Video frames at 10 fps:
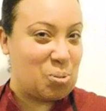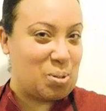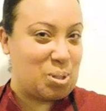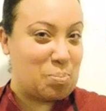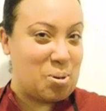to
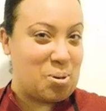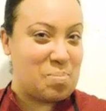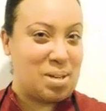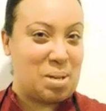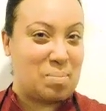Explore.
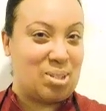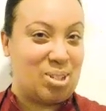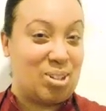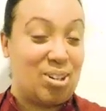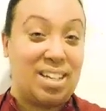My name is
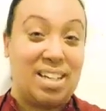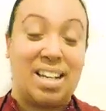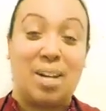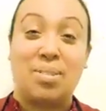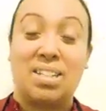
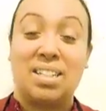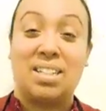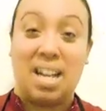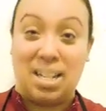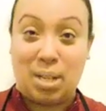Darlene. Now
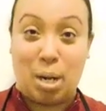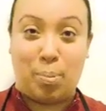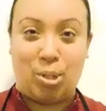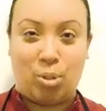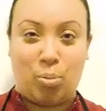today's
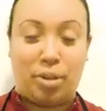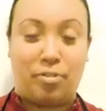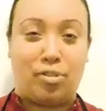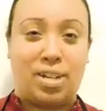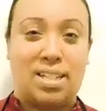episode, my
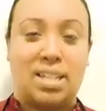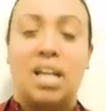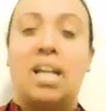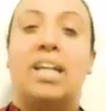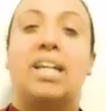friends,
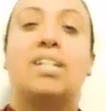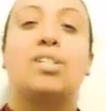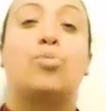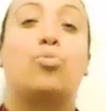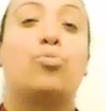it
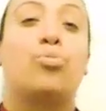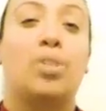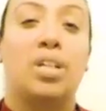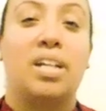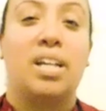is
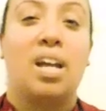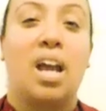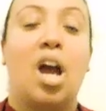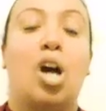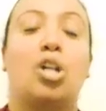really
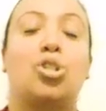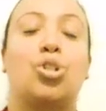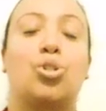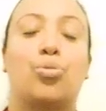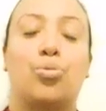a
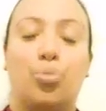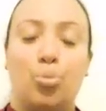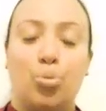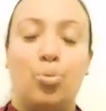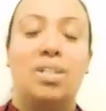
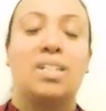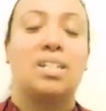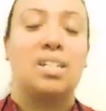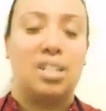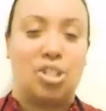true,
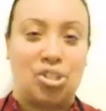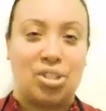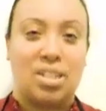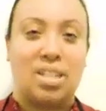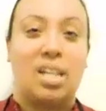
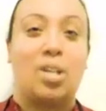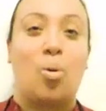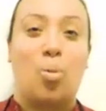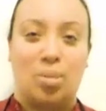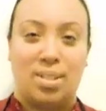delicious, and
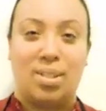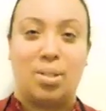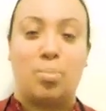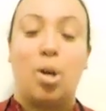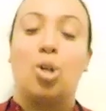
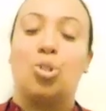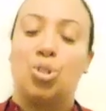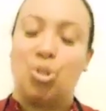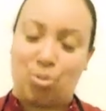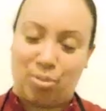awesome
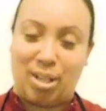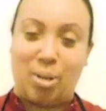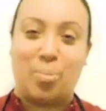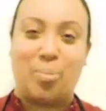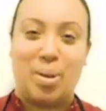drink.
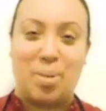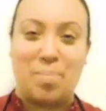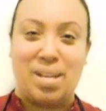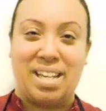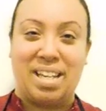We are
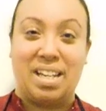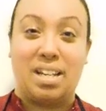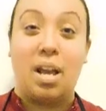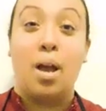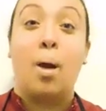
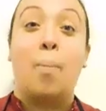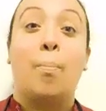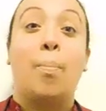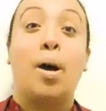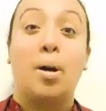making
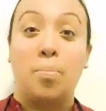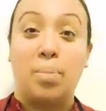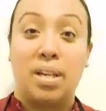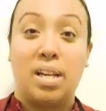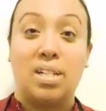
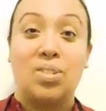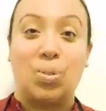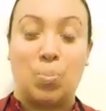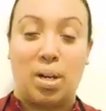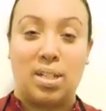Pumpkin
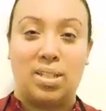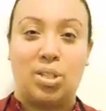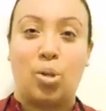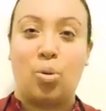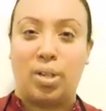
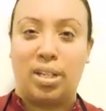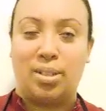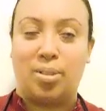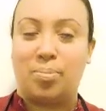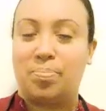Spice
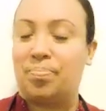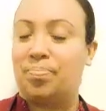Coquito,